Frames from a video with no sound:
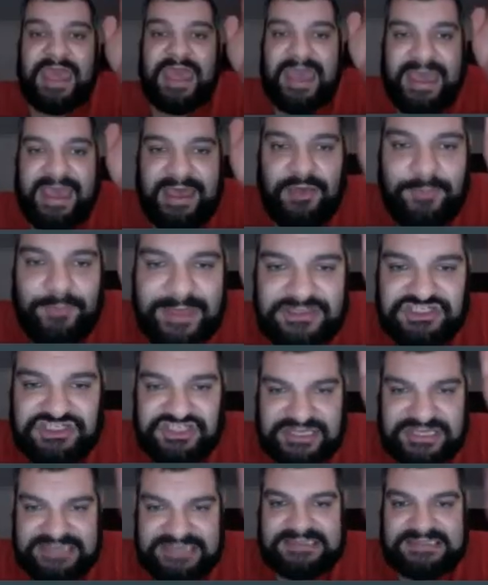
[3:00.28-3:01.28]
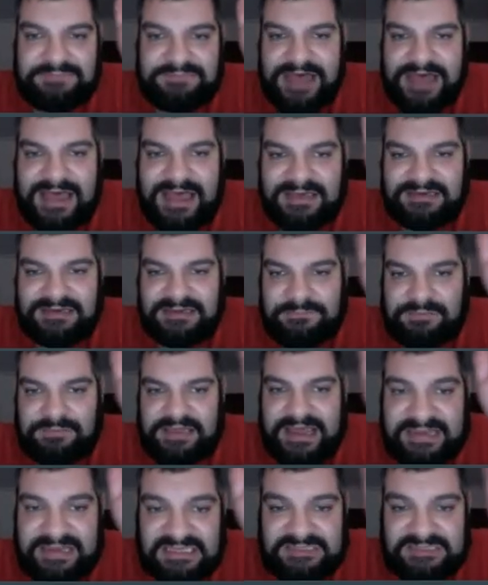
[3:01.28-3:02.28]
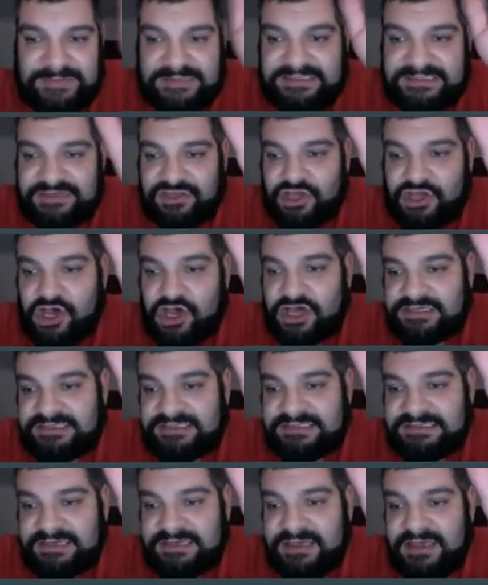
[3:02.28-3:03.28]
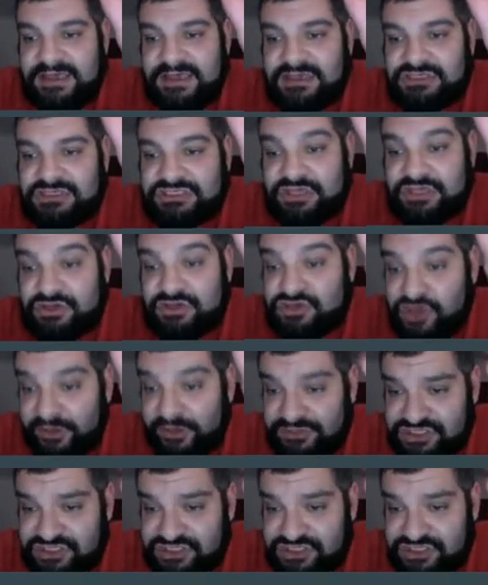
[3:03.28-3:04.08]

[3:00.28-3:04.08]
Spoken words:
how much is the marketing plan expected to cost? So not